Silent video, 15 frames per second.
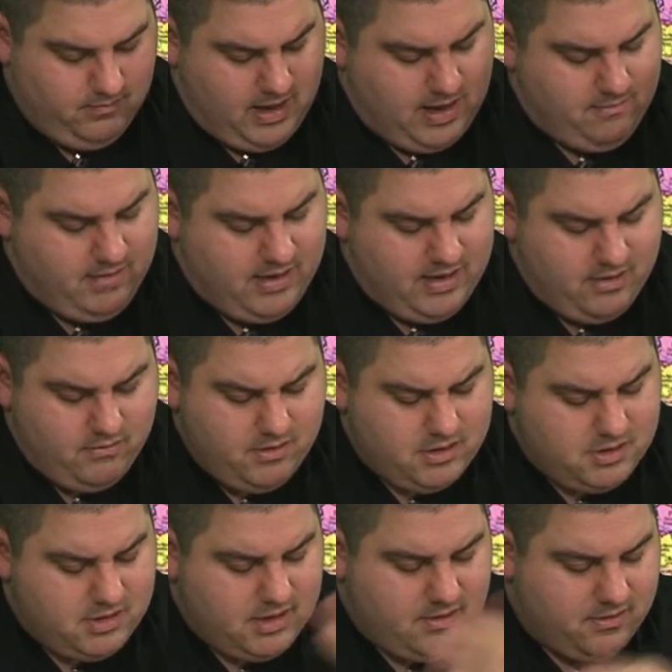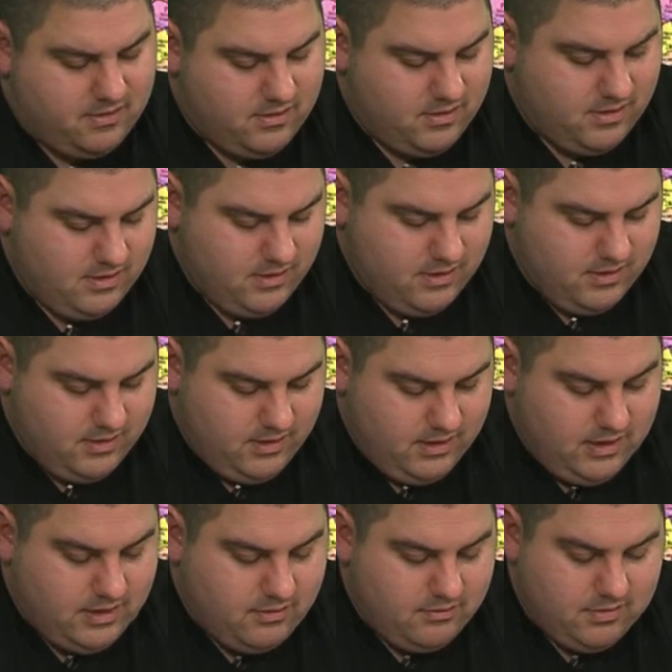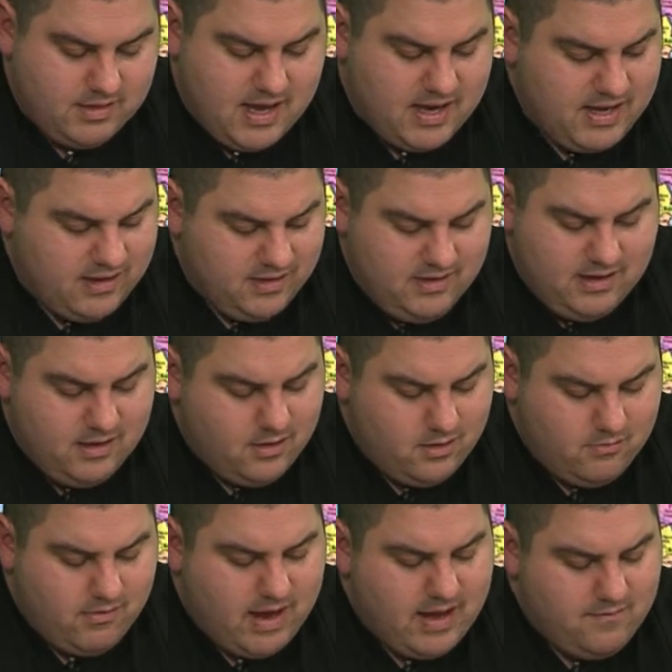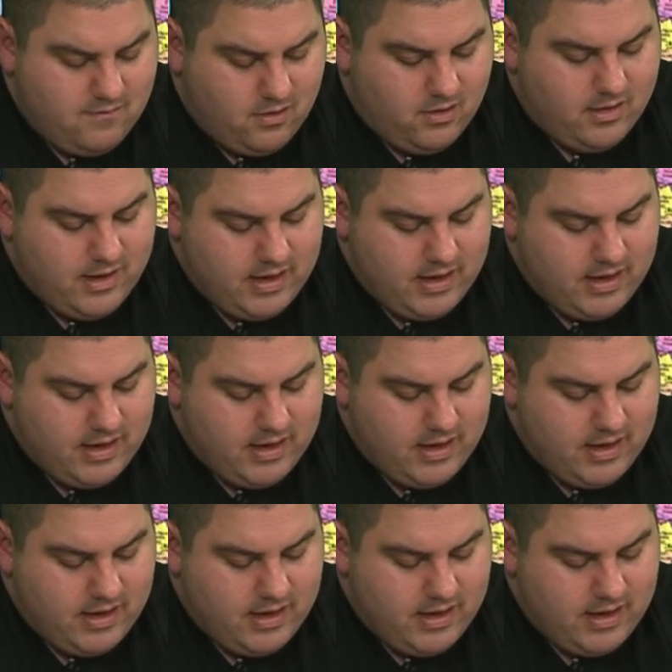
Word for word: I mean, it was just, you know, Sonic needed a rival,